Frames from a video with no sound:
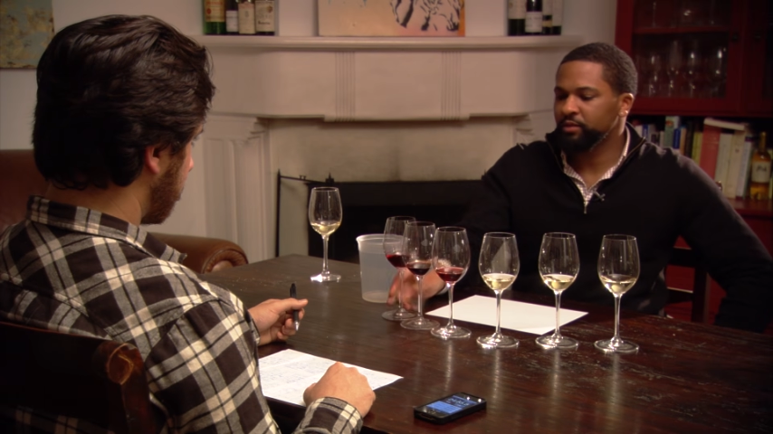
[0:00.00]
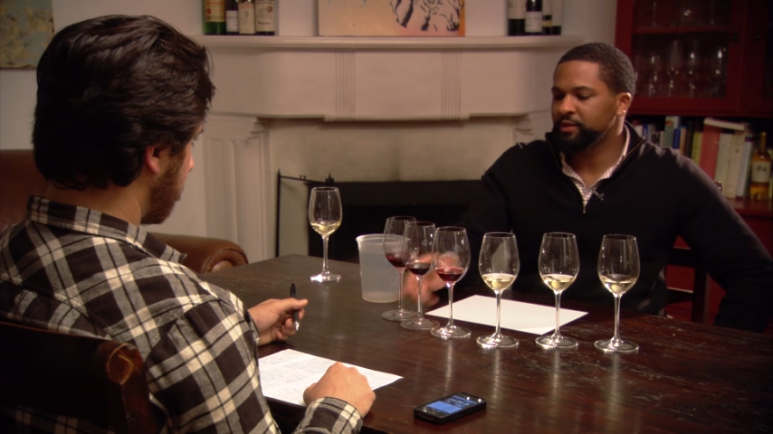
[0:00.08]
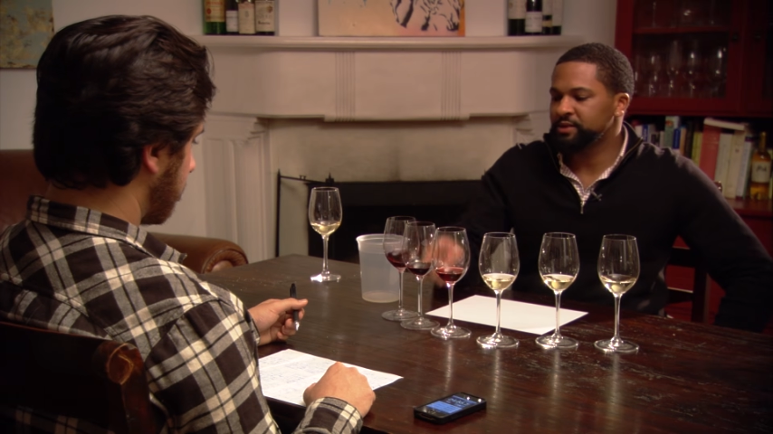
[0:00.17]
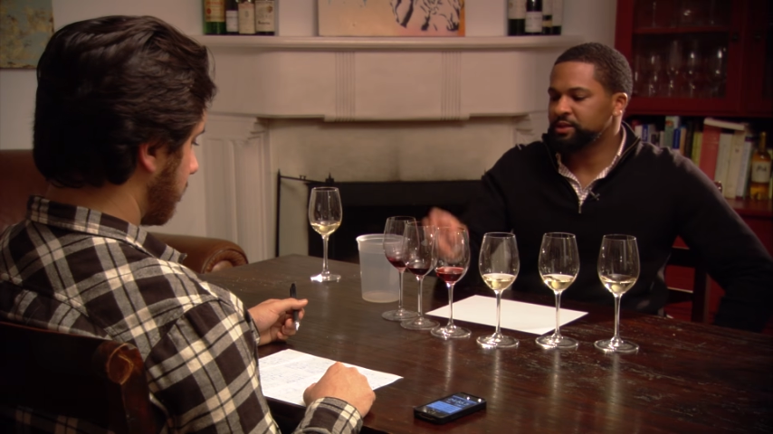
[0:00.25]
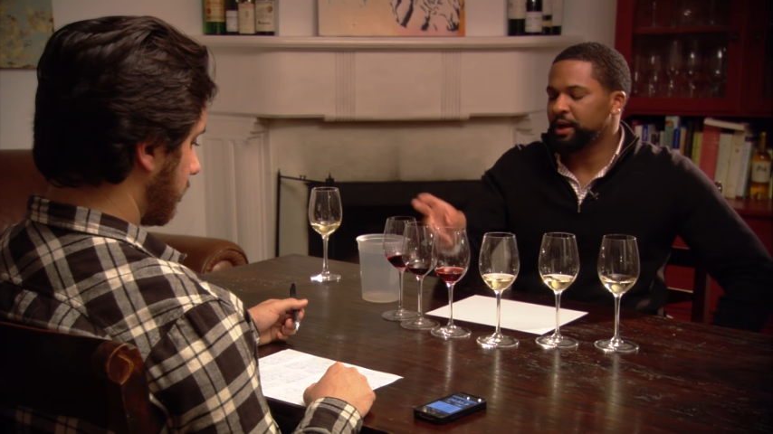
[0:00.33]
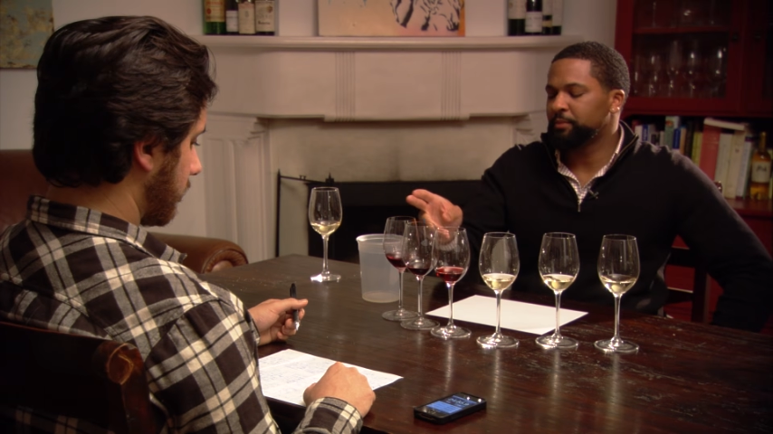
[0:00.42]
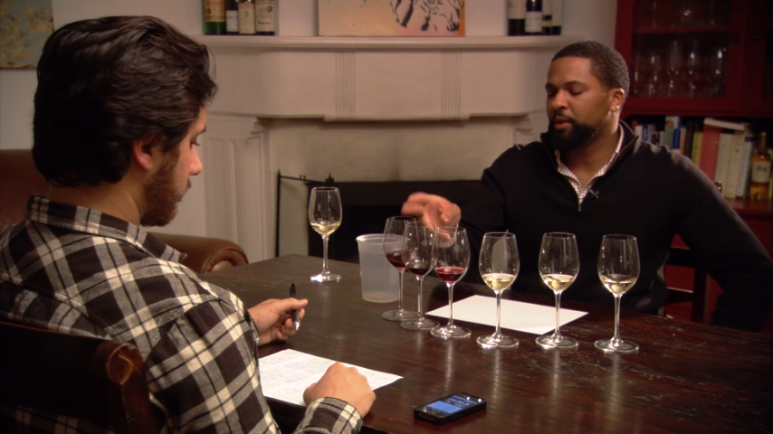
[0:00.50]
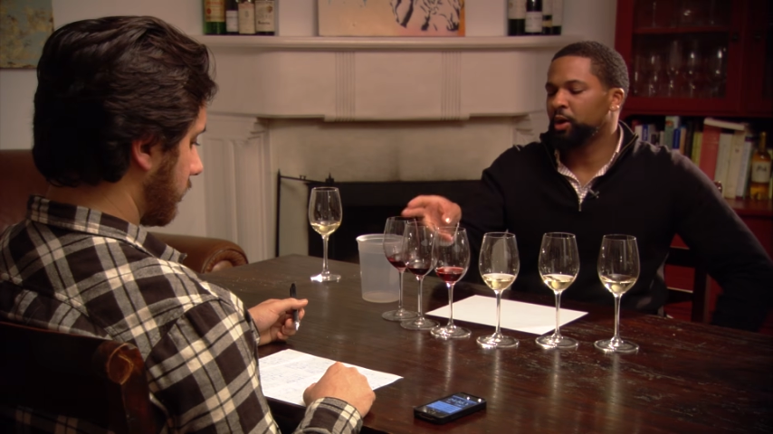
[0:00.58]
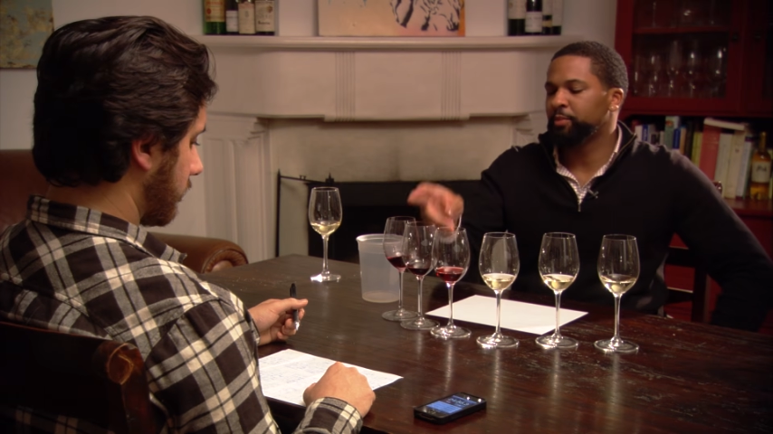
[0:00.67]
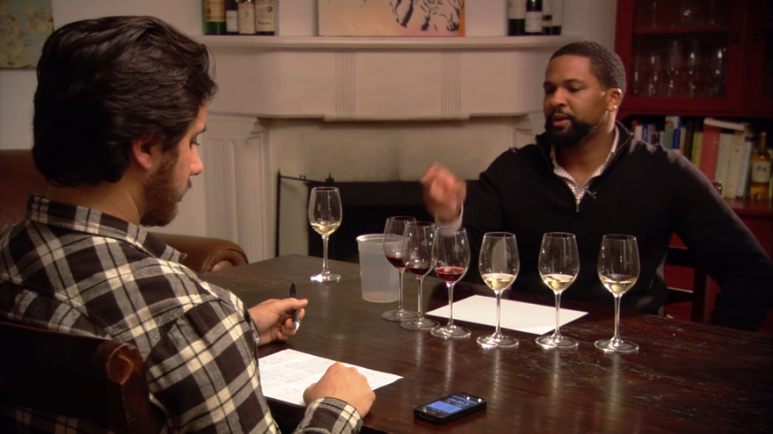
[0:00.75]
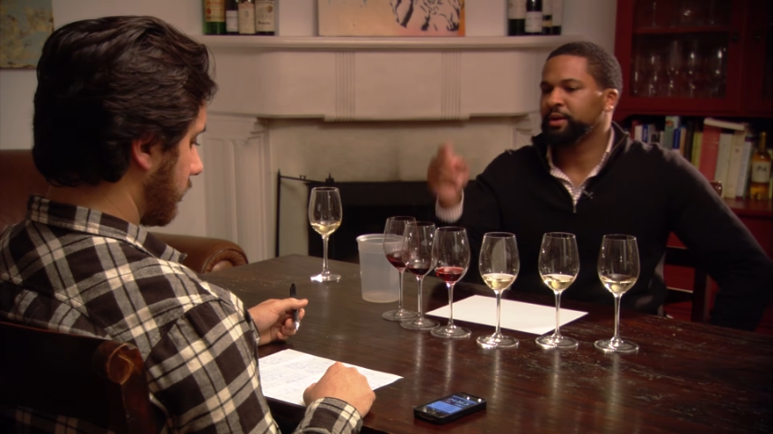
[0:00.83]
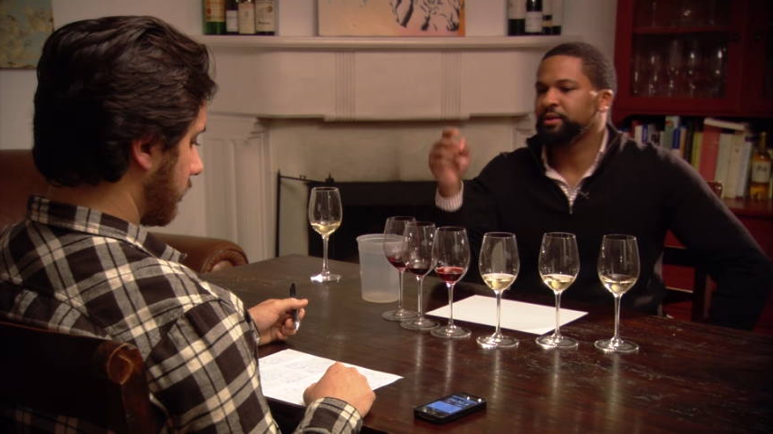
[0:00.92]
That's not
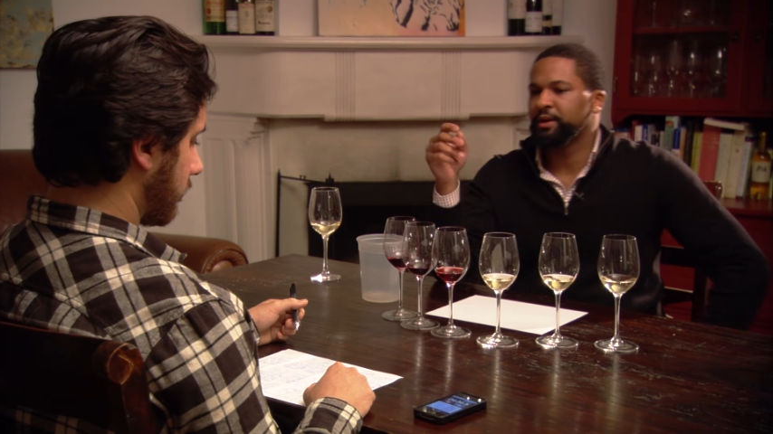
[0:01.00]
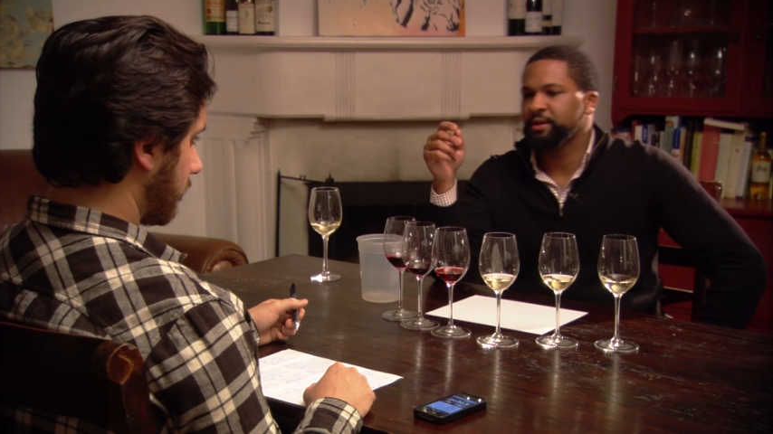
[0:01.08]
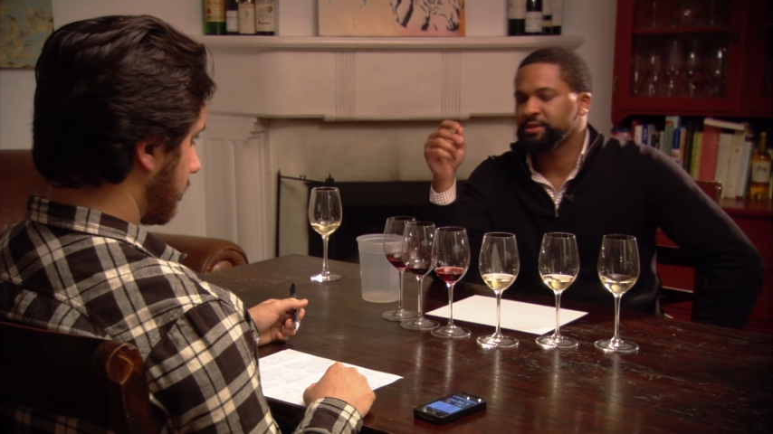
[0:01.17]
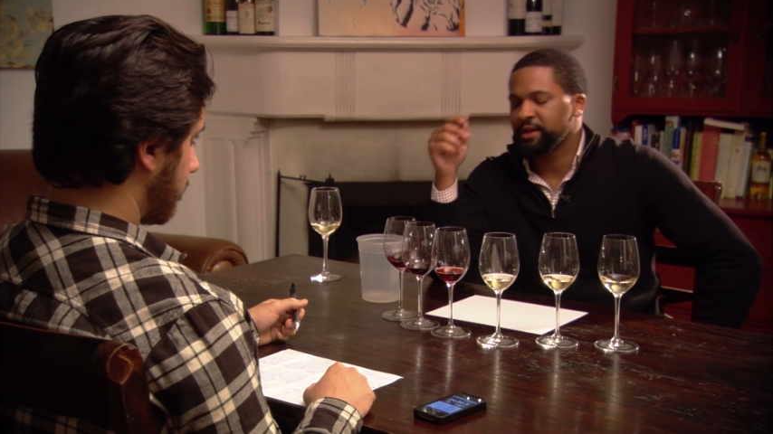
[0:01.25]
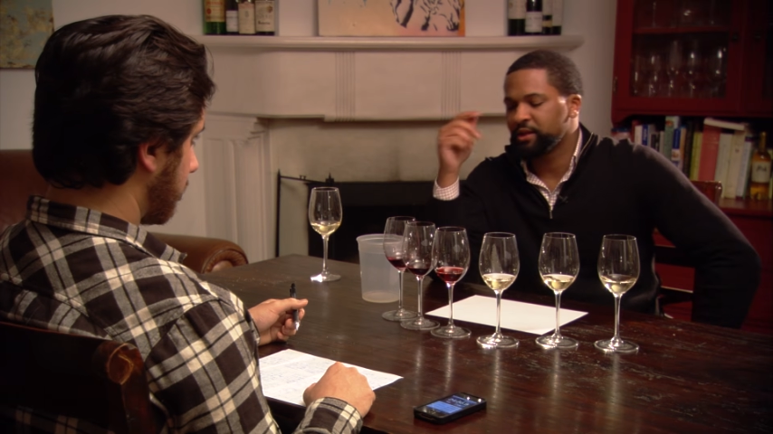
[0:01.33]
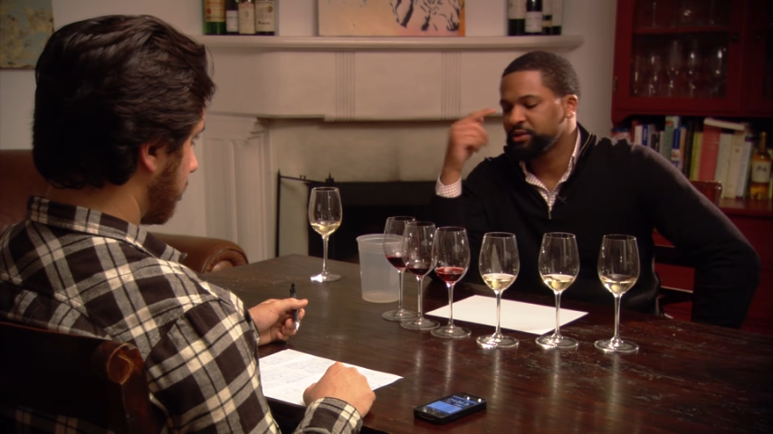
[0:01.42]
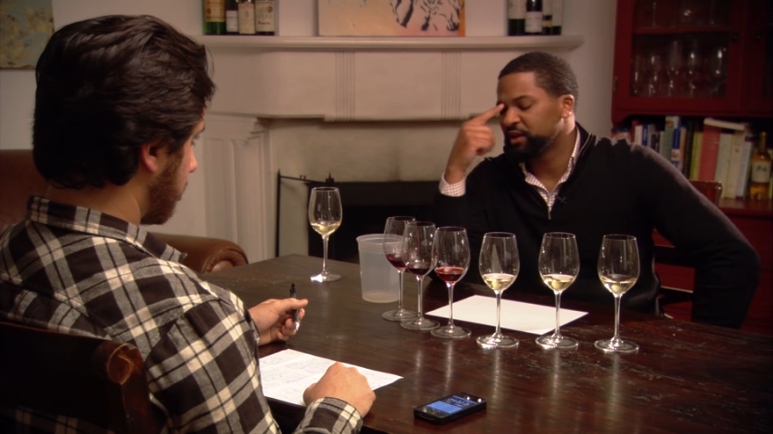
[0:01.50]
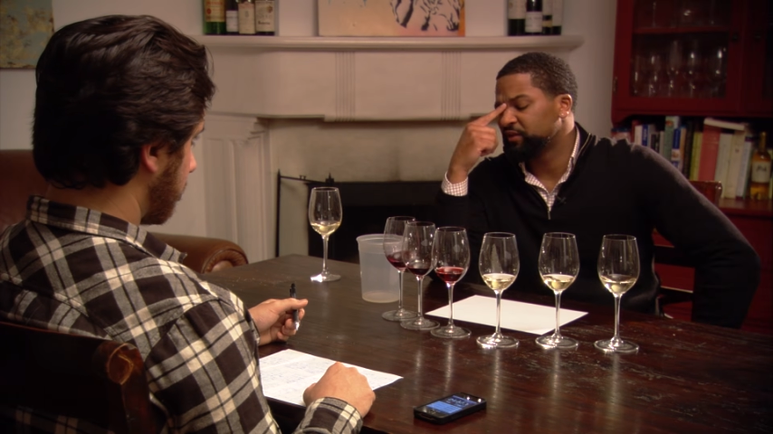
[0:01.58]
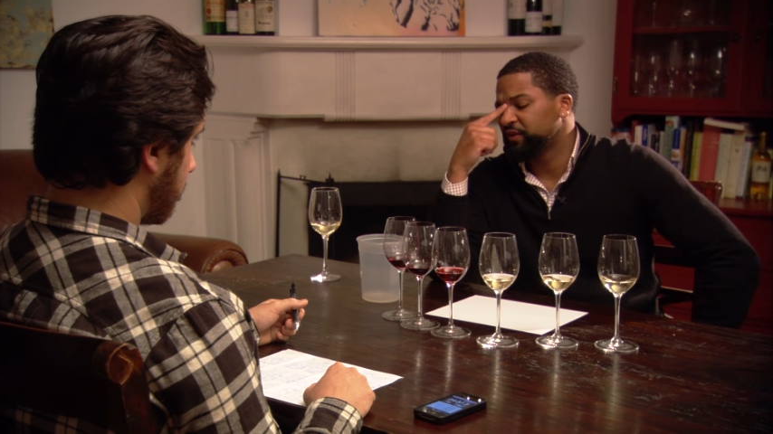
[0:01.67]
Malbec. That is Alexander